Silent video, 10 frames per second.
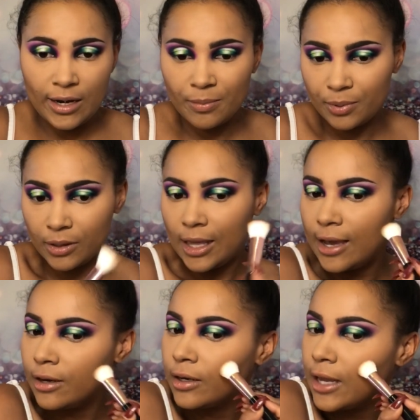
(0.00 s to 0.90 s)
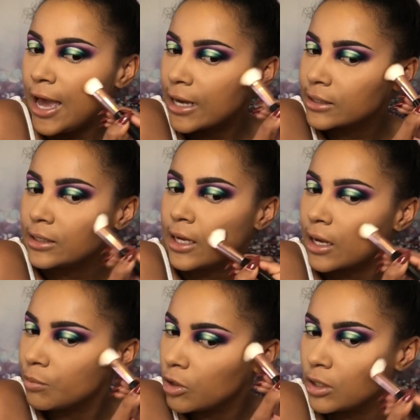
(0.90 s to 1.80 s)
a planner and acting like
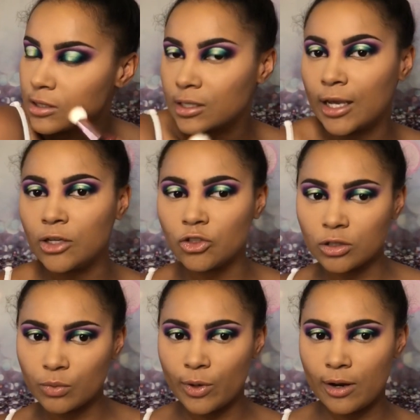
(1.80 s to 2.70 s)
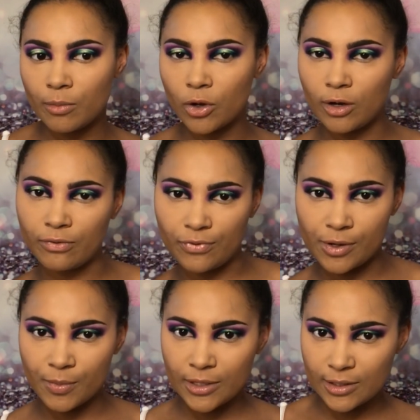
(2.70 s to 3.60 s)
I'm gonna schedule when I'm gonna
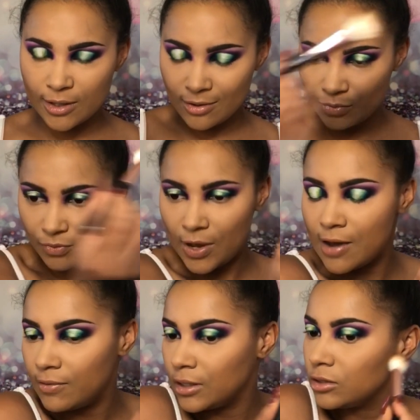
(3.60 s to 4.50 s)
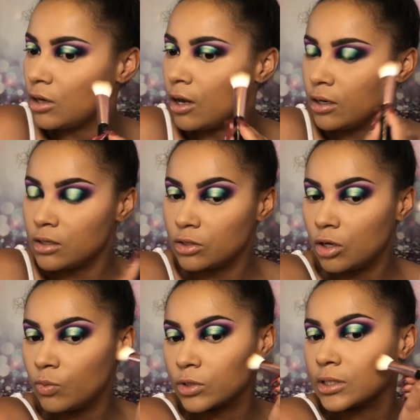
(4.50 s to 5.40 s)
film and stuff with having a daughter at
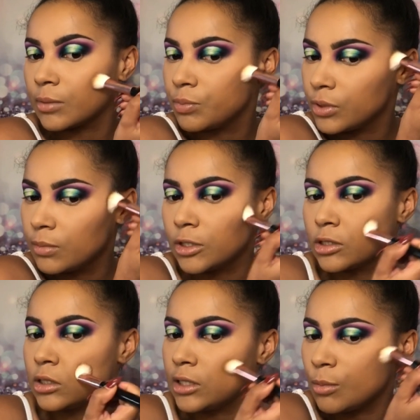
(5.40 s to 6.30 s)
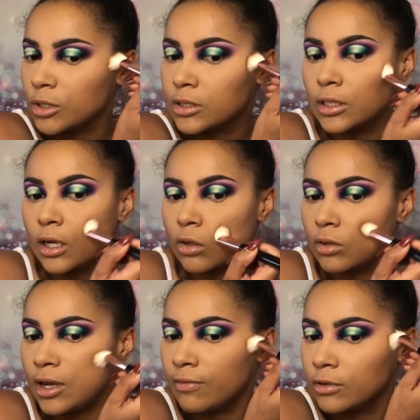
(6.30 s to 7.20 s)
home was like pretty much the dumbest thing I could
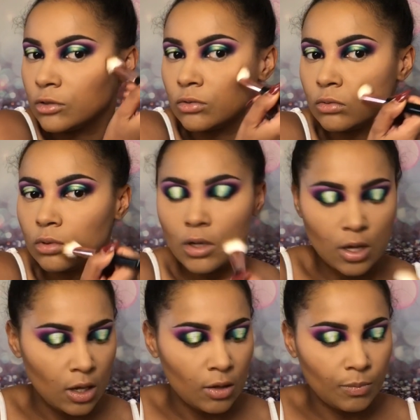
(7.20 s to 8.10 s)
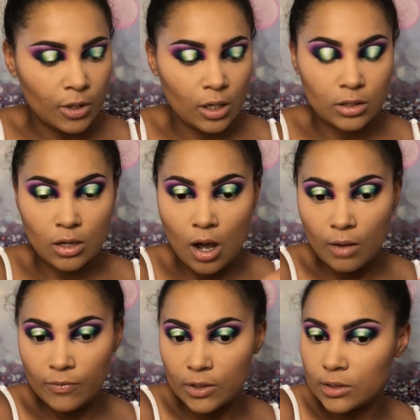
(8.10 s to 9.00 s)
ever do. Because
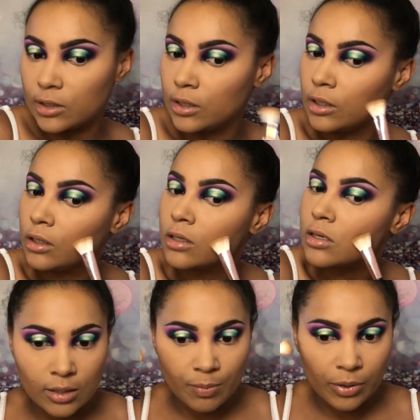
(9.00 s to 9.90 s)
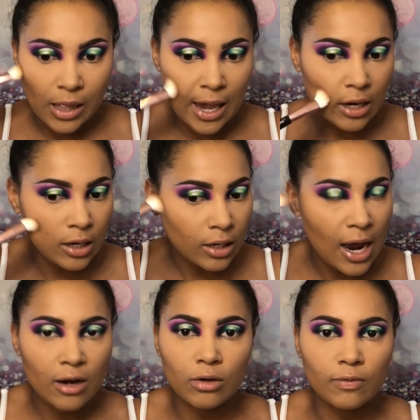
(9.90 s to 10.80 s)
obviously, the planner,
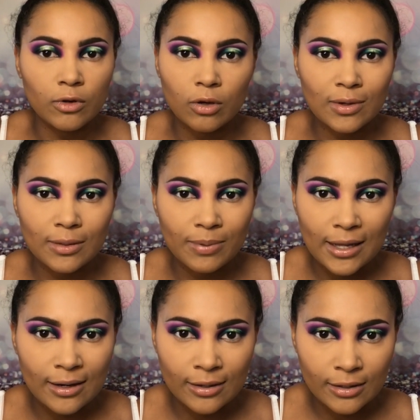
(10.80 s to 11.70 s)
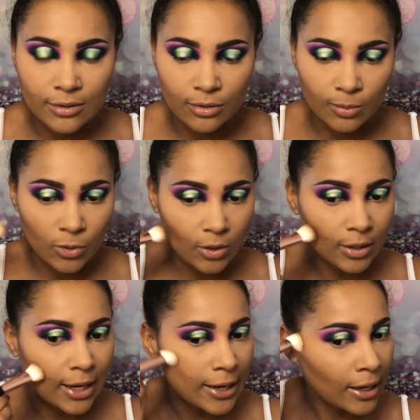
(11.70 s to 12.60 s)
I don't even know where the planner is no more.
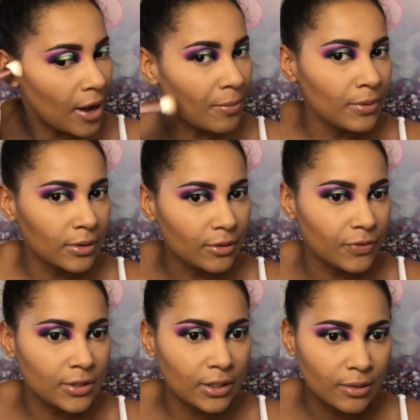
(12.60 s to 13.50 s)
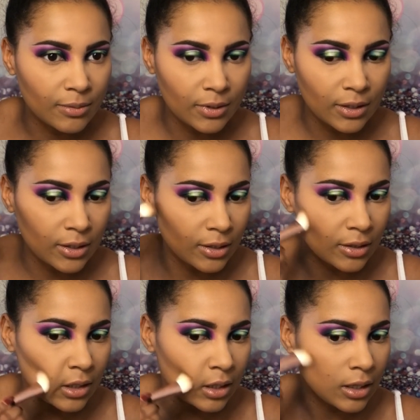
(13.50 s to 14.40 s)
Like, I believe it's in
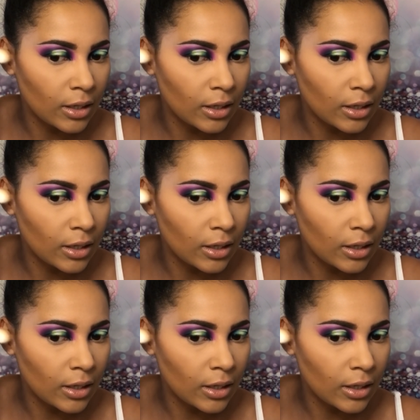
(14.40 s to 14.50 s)
the